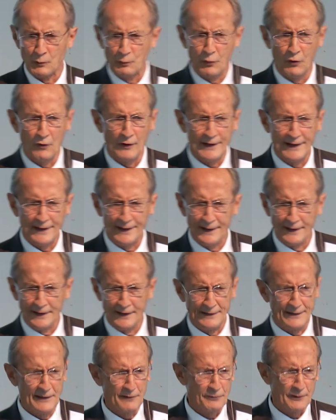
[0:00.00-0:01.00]
are pointed
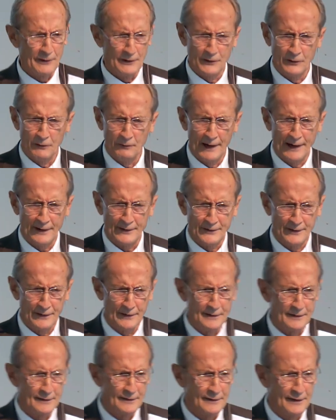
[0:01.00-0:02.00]
in different
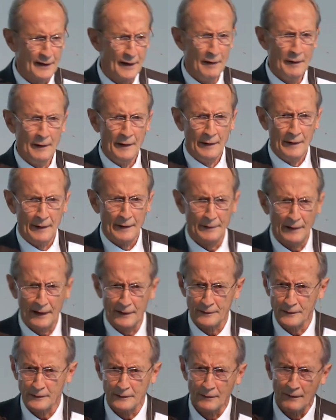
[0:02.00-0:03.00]
directions.
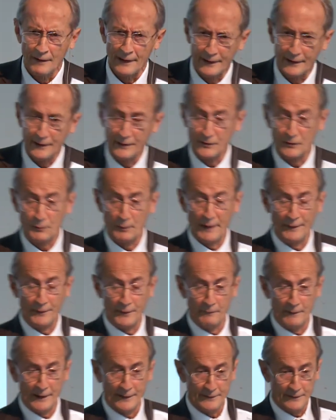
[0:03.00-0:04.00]
I could spend
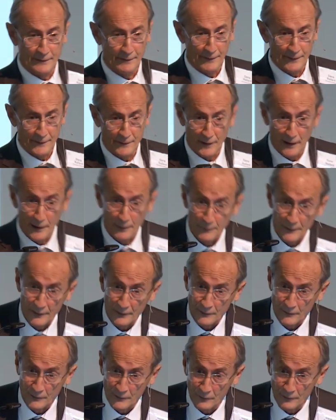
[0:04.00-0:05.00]
the rest of the time
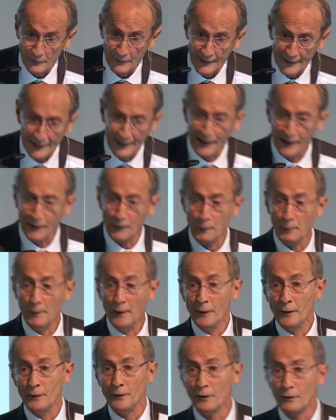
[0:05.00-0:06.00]
just staring at them.
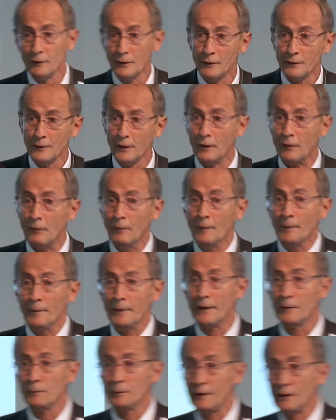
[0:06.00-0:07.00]
No.
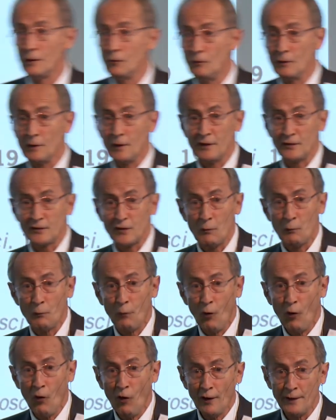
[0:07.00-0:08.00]
It's
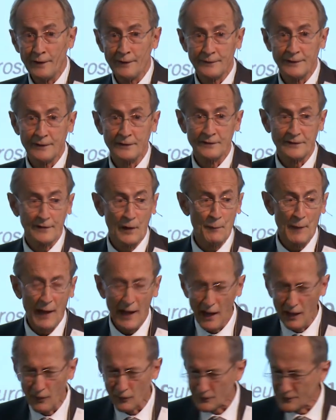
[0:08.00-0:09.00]
important to
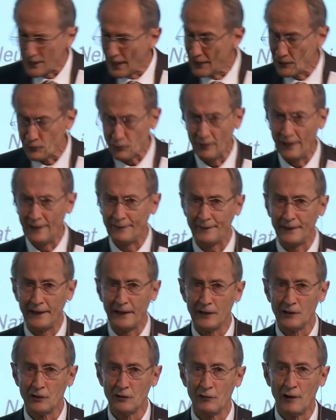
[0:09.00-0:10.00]
somehow titrate
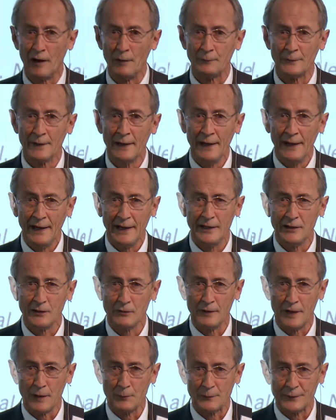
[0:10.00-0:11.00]
the
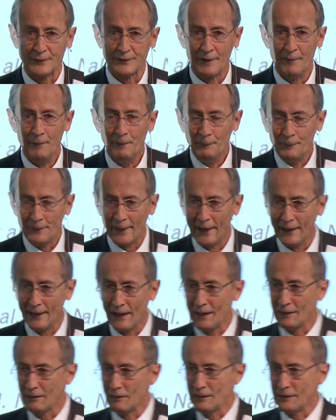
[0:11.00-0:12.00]
interrupts.
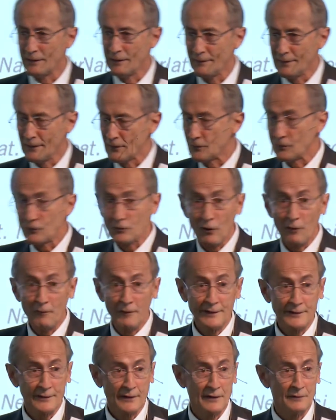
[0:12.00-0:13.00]
And this is
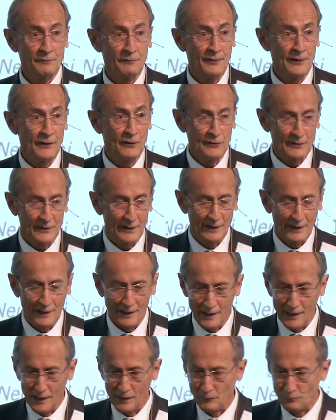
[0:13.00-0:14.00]
always
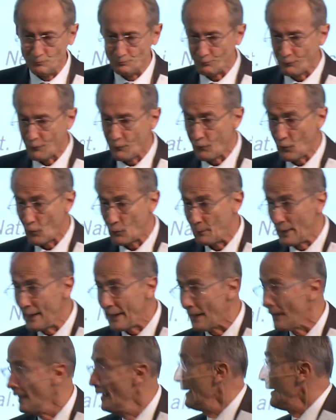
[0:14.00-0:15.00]
confusing for
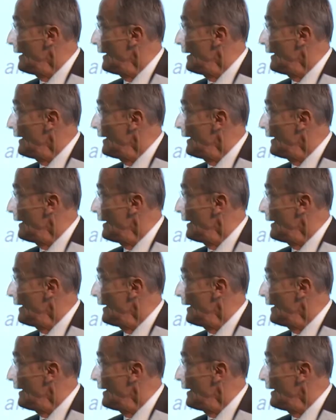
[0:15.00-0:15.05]
me